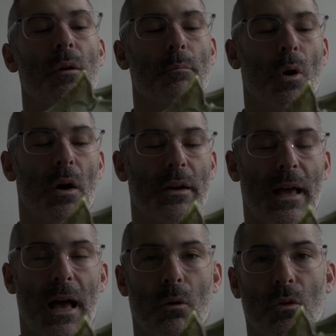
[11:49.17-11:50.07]
combine
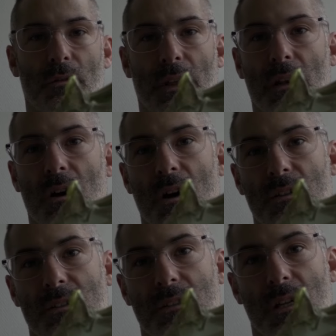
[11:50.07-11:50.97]
how long they
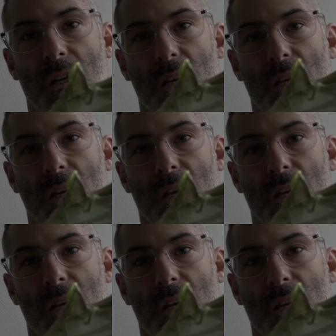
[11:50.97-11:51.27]
last,